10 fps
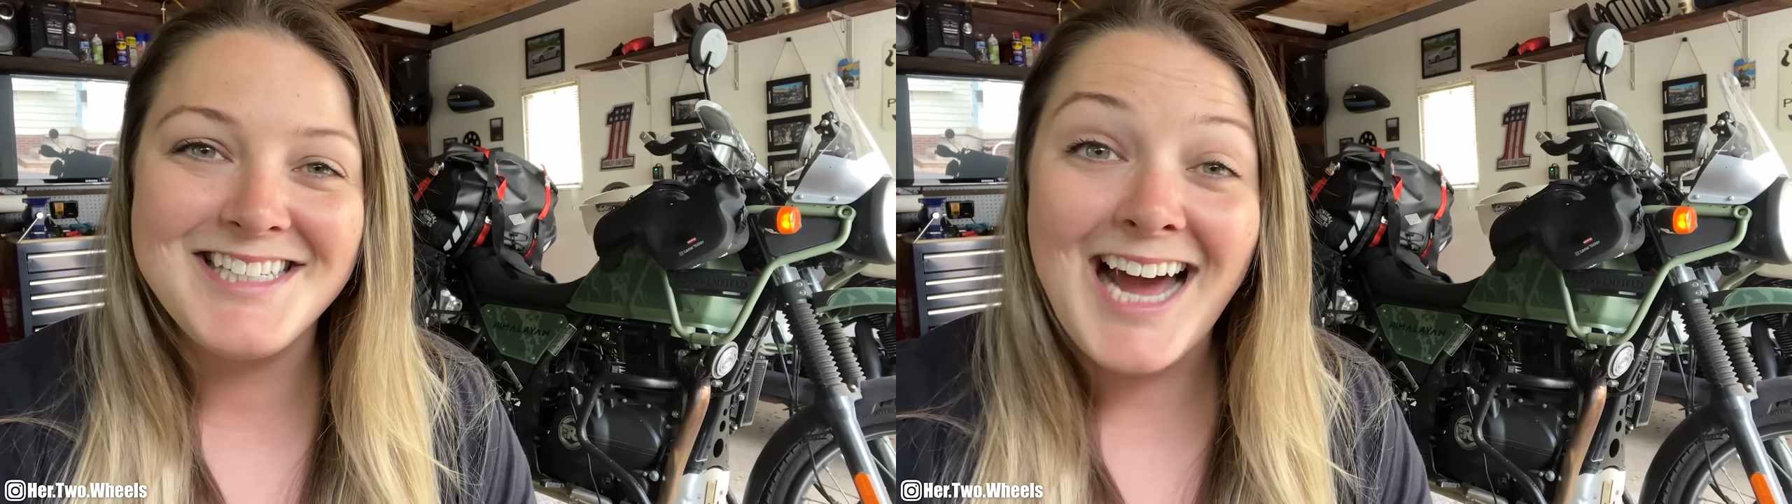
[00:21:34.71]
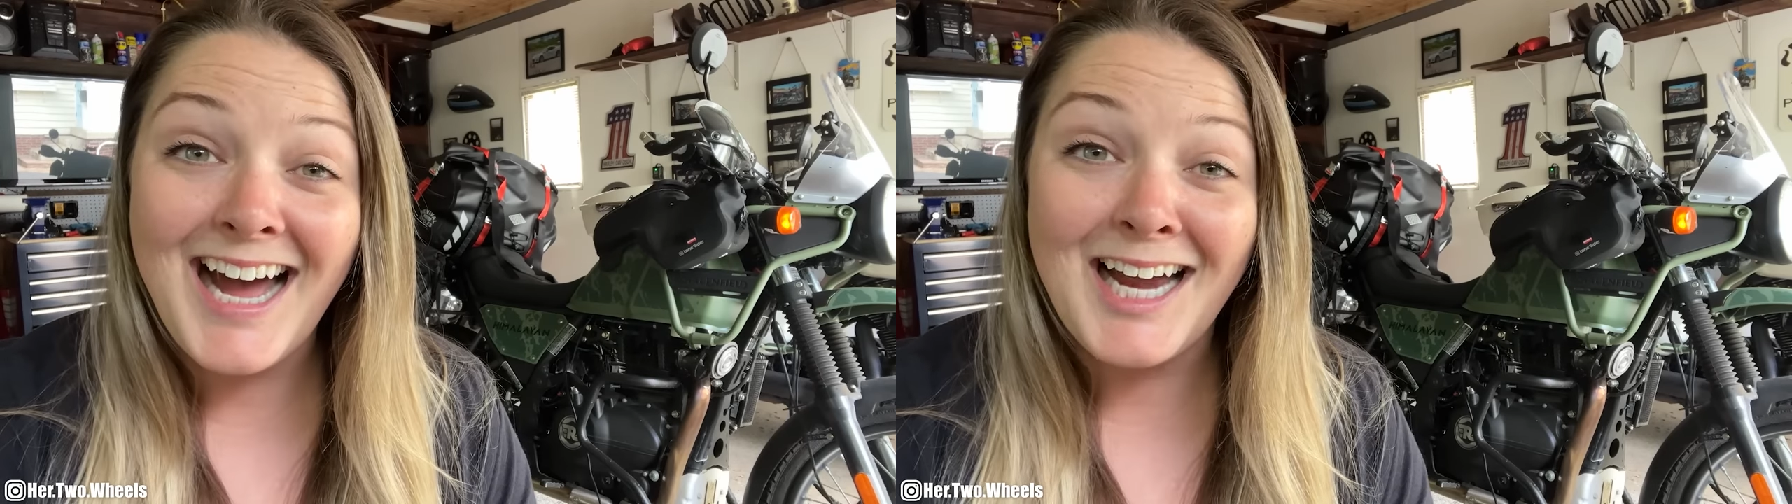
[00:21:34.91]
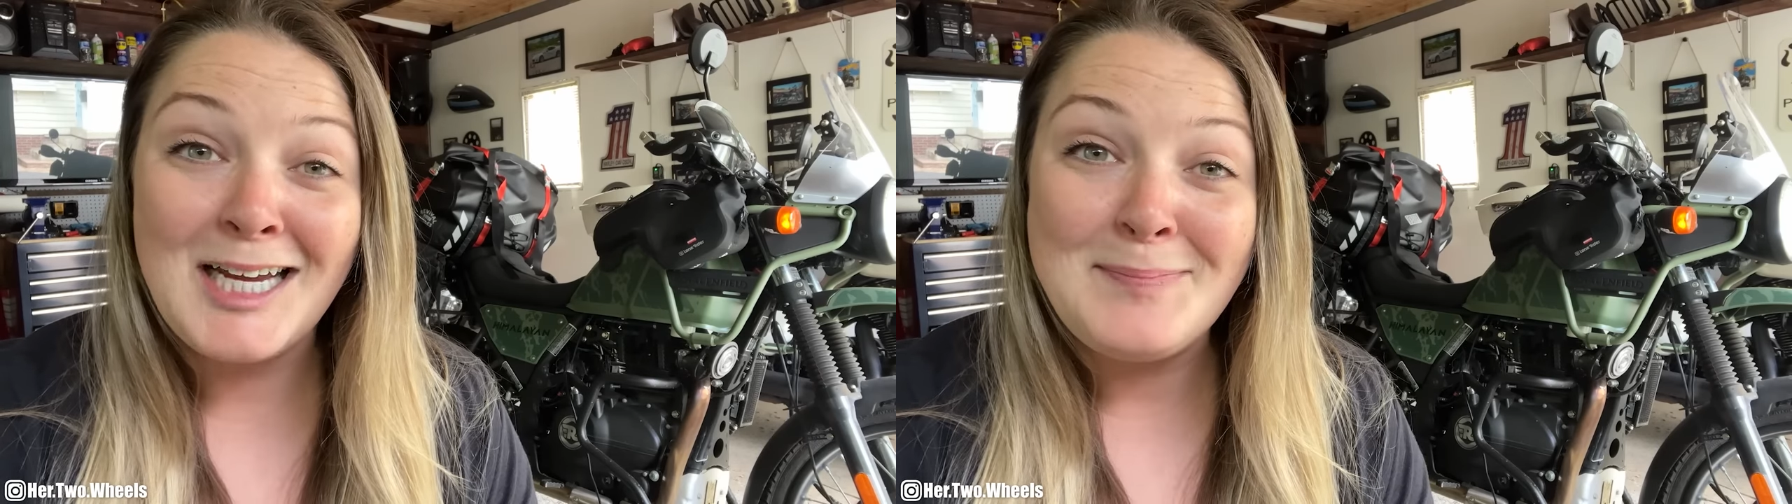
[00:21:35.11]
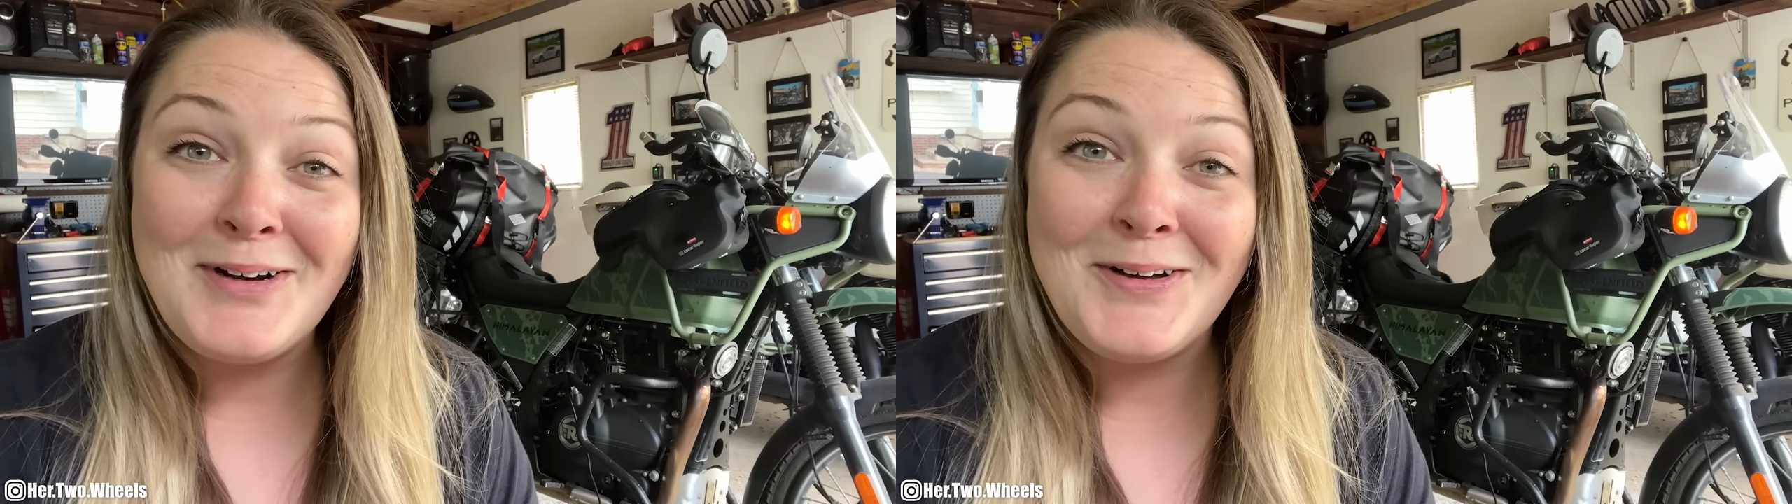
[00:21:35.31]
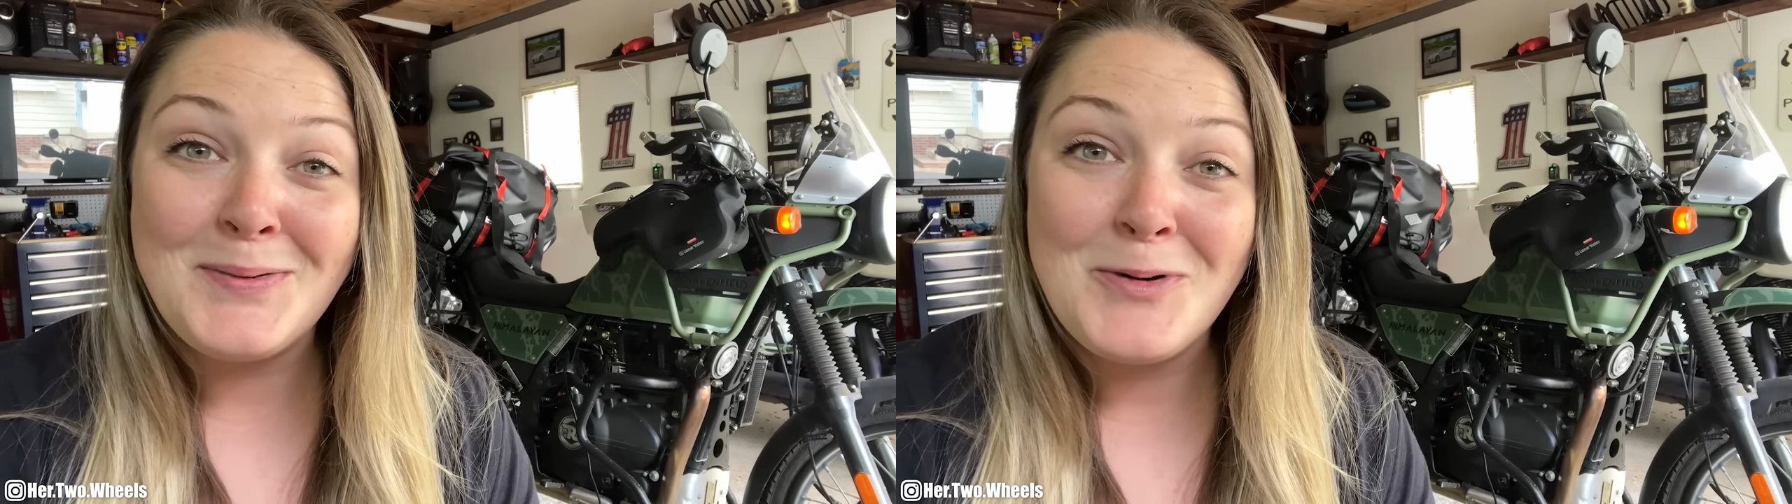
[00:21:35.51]
time
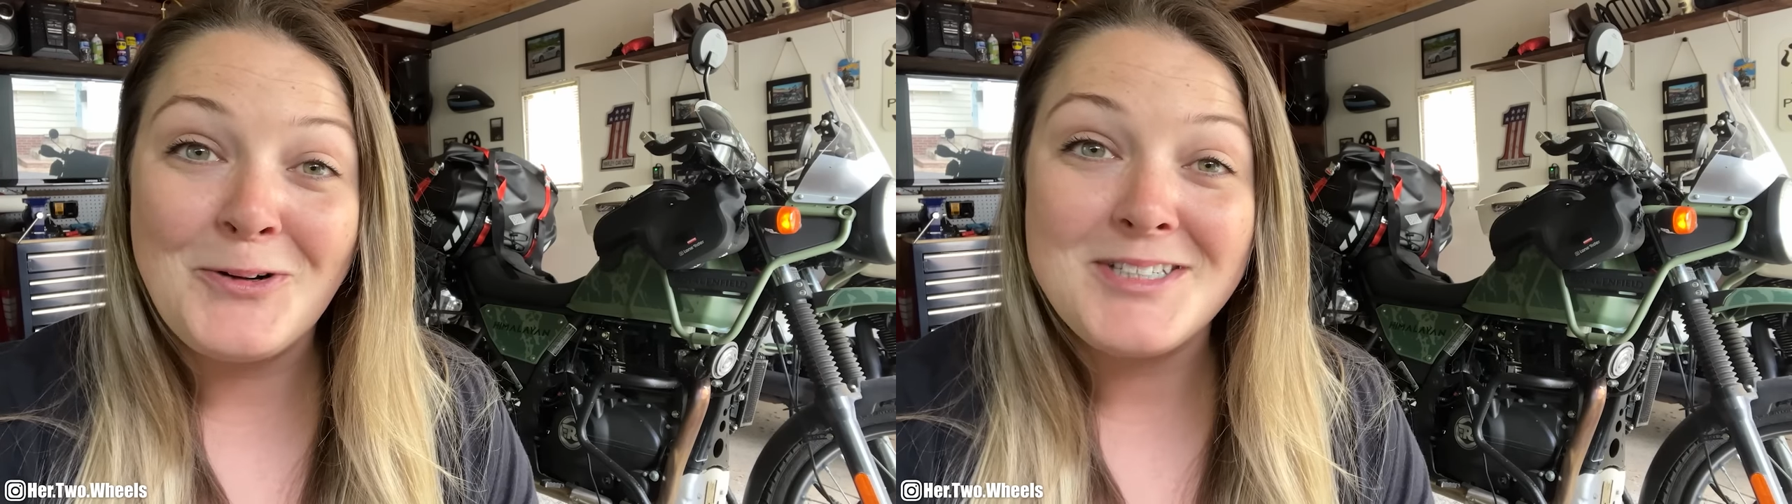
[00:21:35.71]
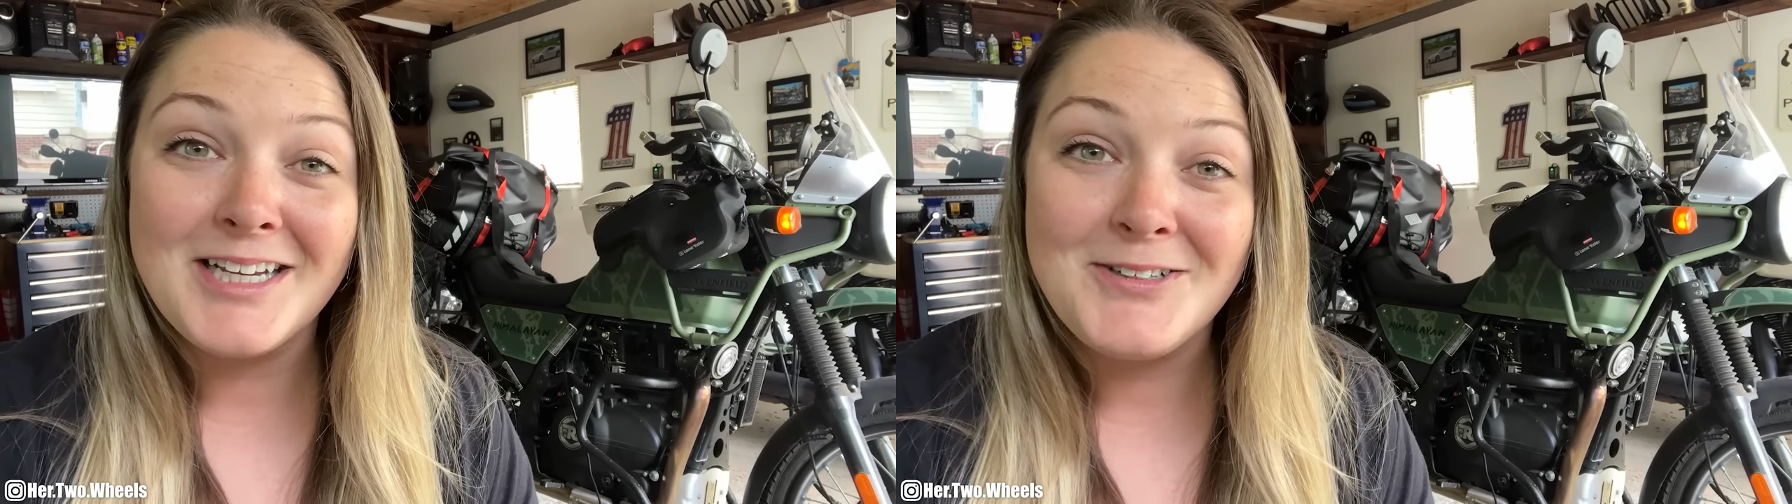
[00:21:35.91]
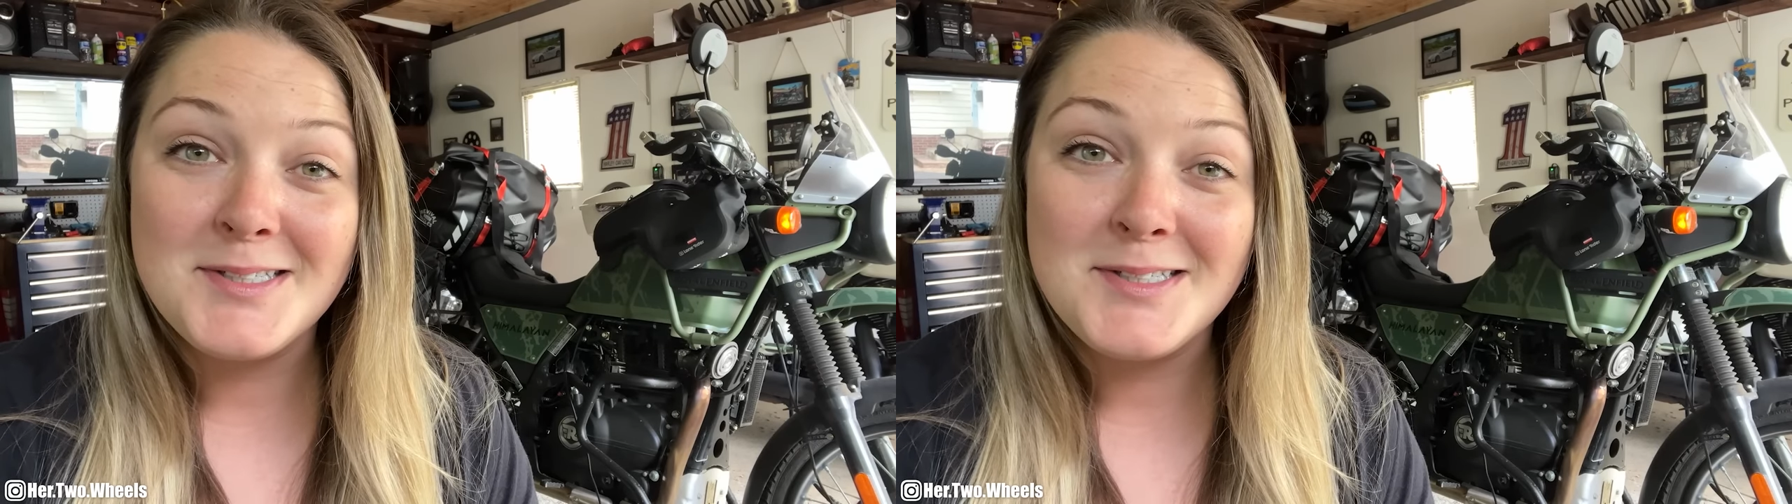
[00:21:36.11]
on the motorcycle,